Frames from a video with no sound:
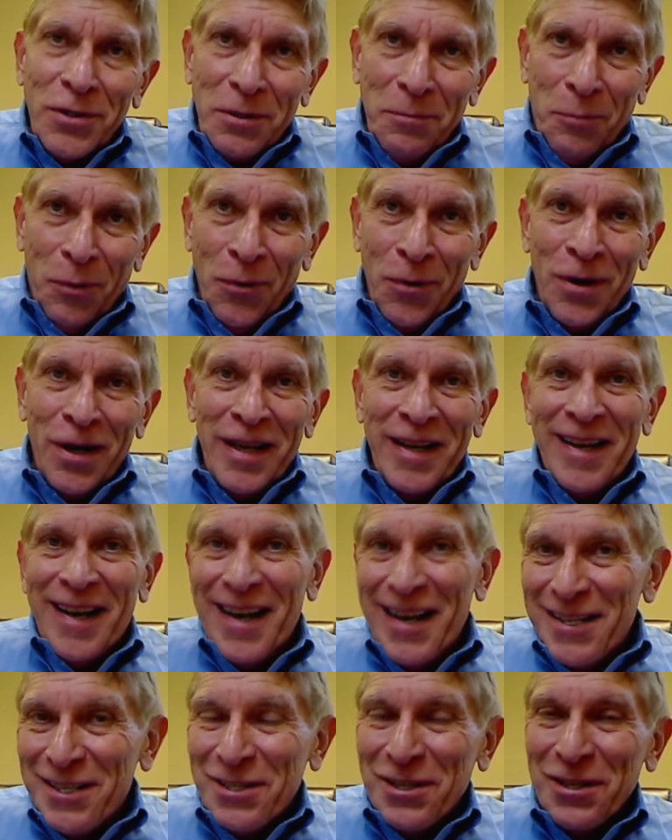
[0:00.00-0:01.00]
supporting
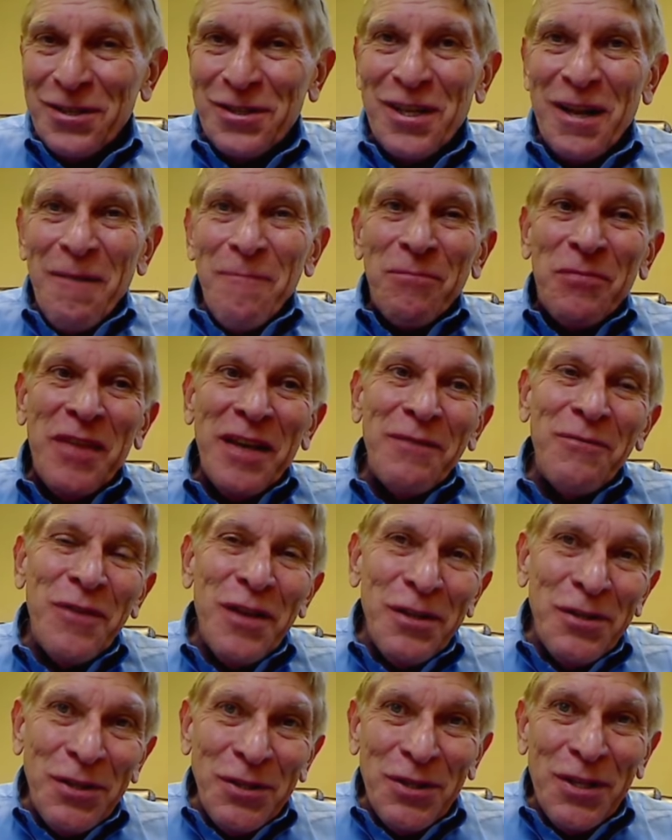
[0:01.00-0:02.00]
ISIS.
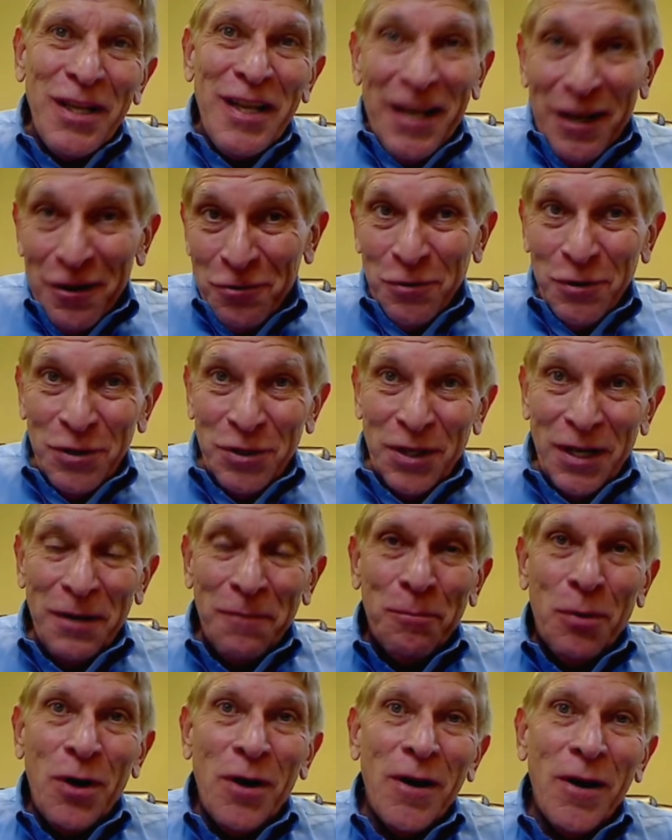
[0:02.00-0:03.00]
This is the
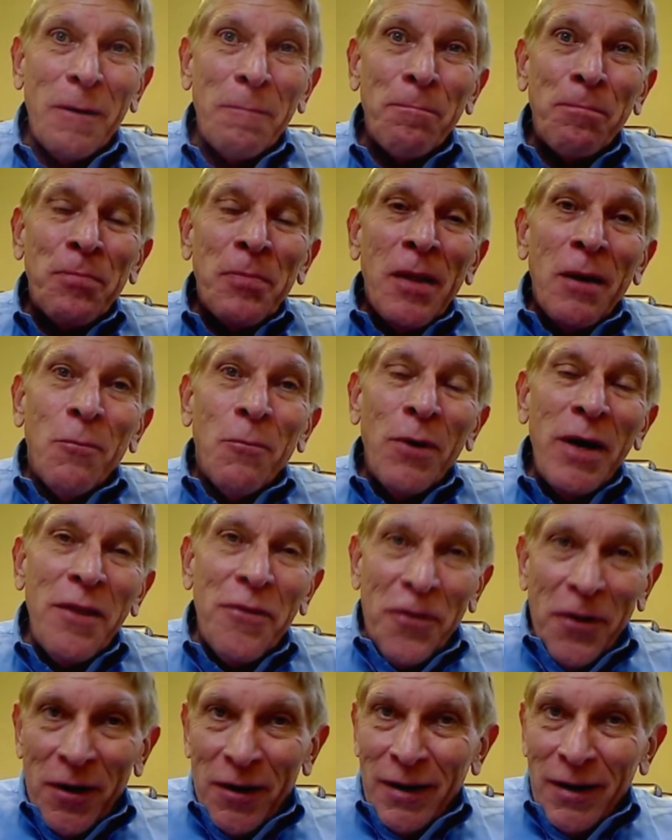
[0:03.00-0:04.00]
interesting part. We
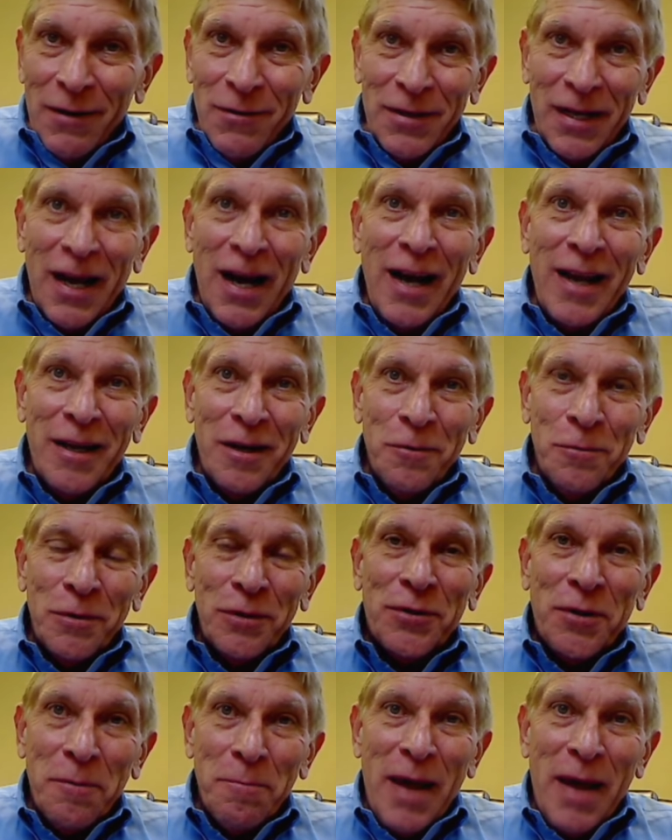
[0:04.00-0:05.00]
thought Al-Qaeda
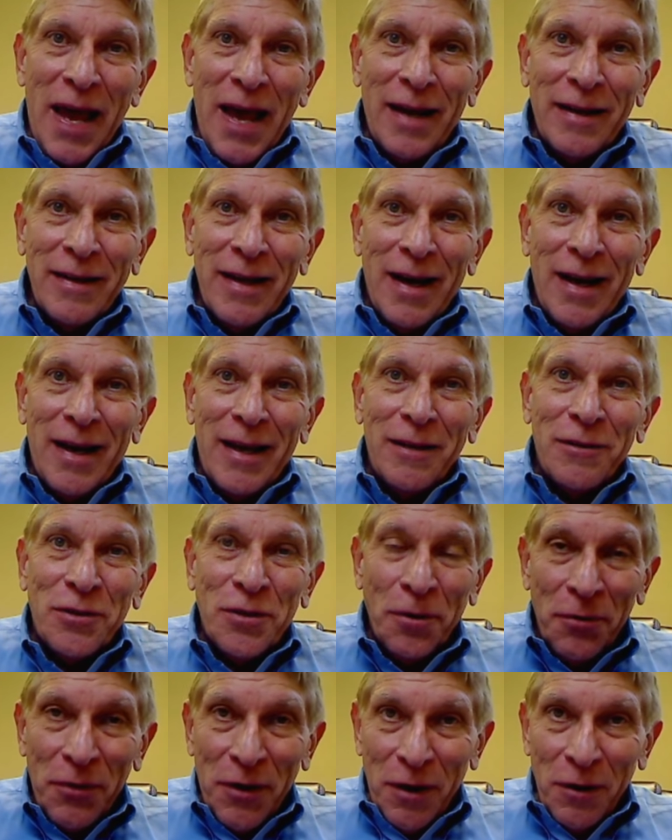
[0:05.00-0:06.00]
was the bad guy.
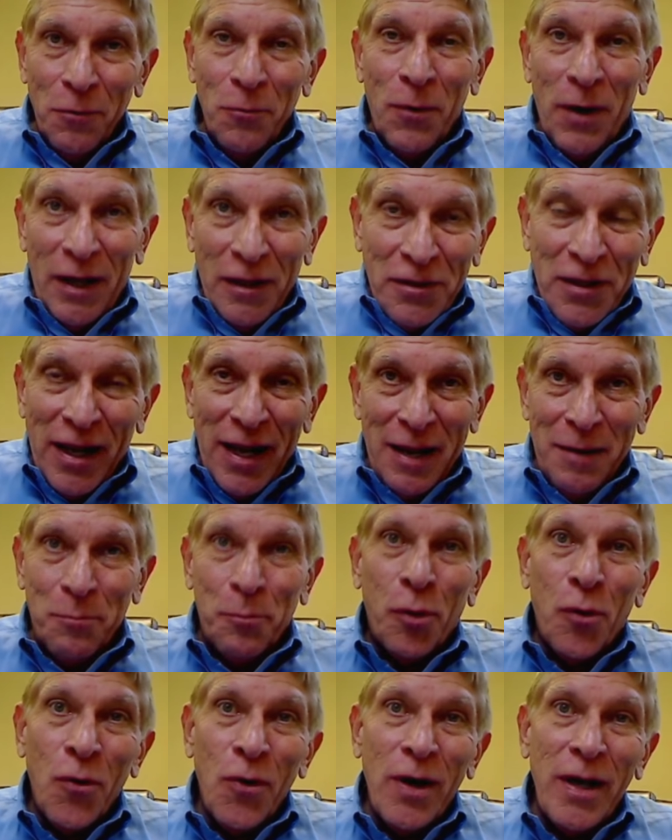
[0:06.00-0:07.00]
So there was a
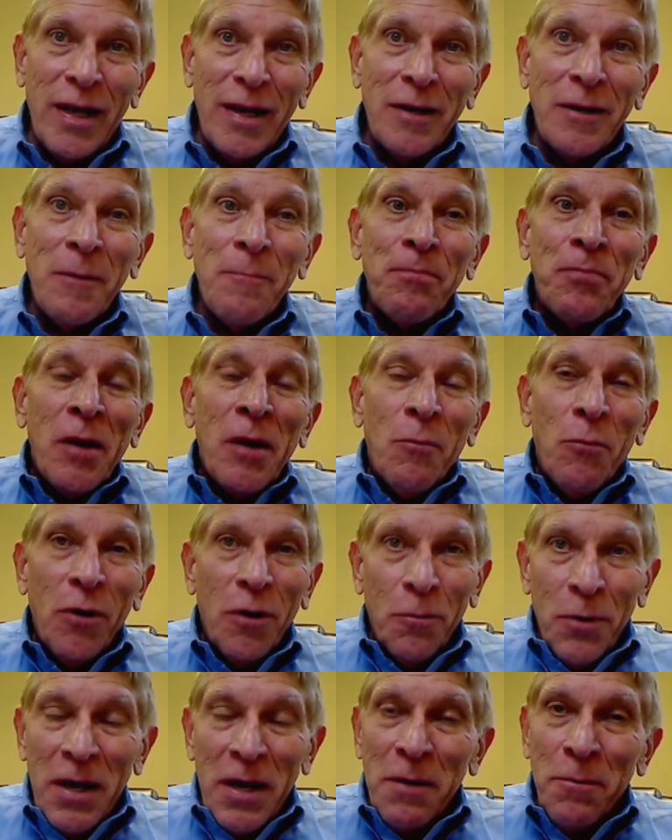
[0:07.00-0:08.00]
point
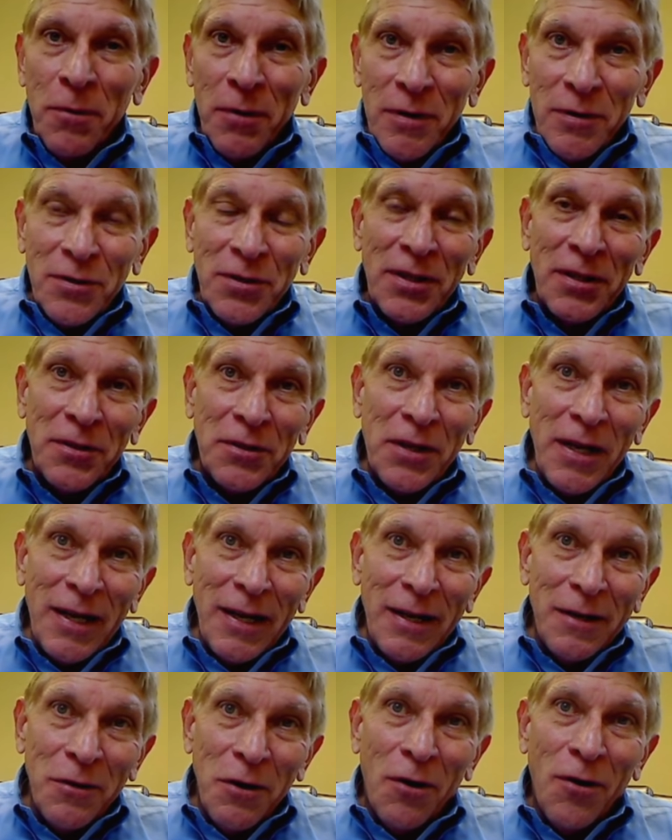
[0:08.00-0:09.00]
where we were
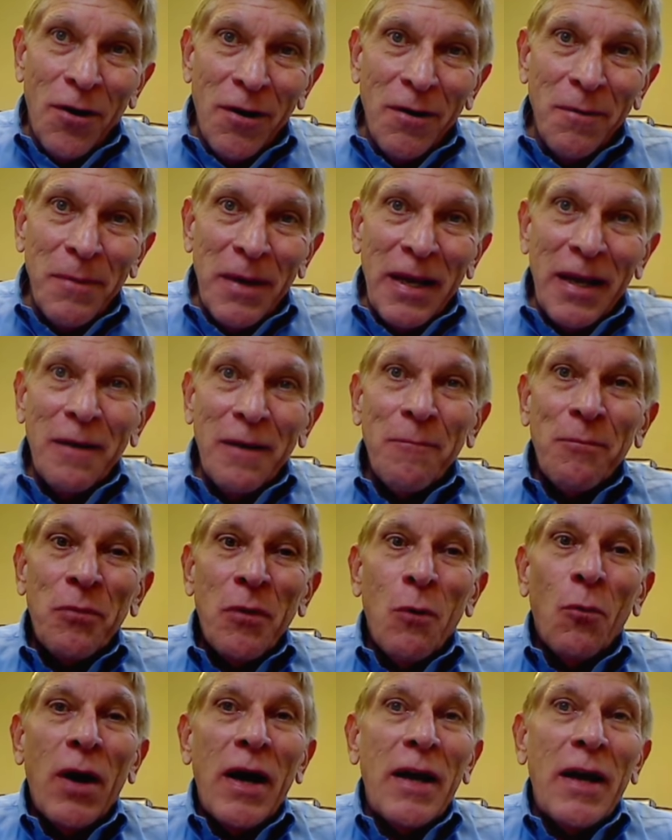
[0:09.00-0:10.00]
assisting and arming
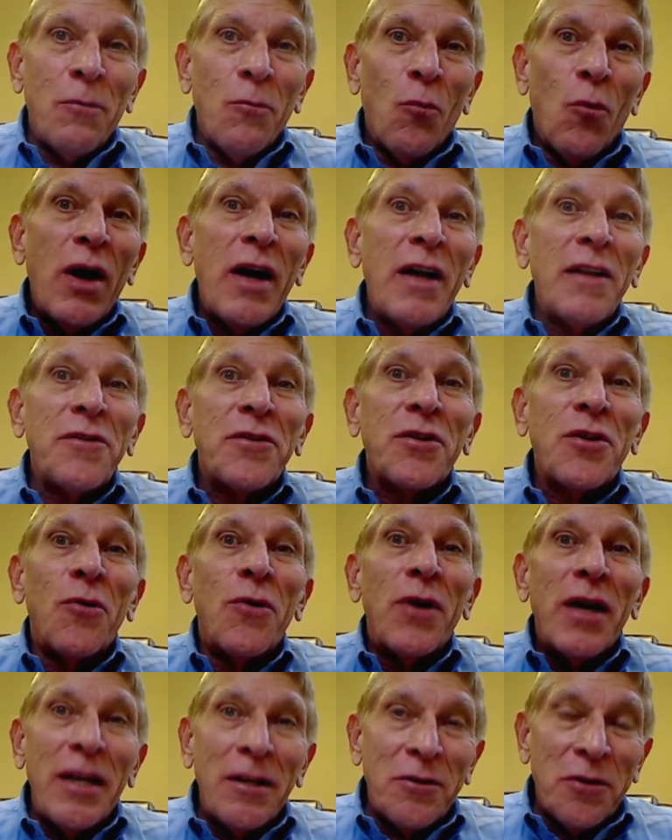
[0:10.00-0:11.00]
what was
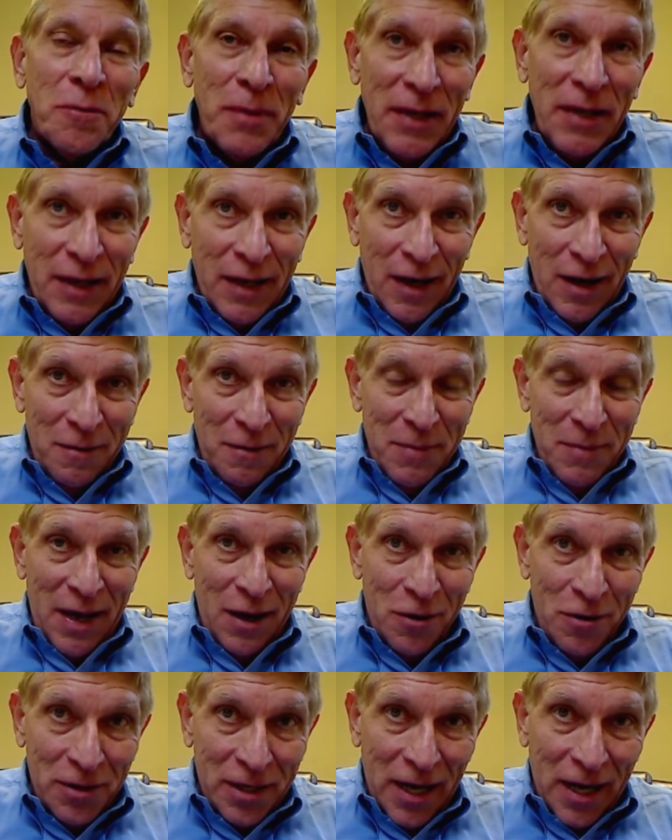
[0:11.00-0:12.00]
going to become
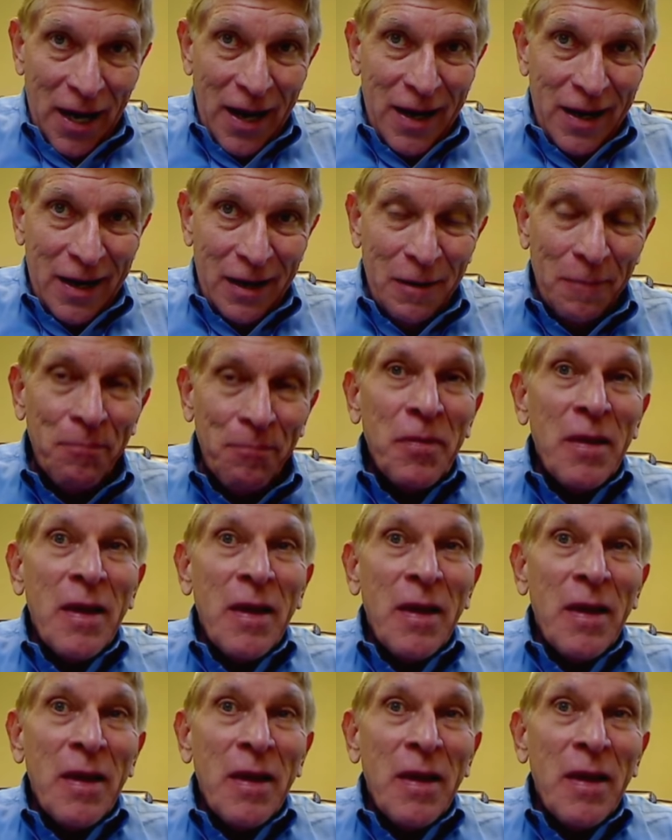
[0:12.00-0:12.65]
Al-Qaeda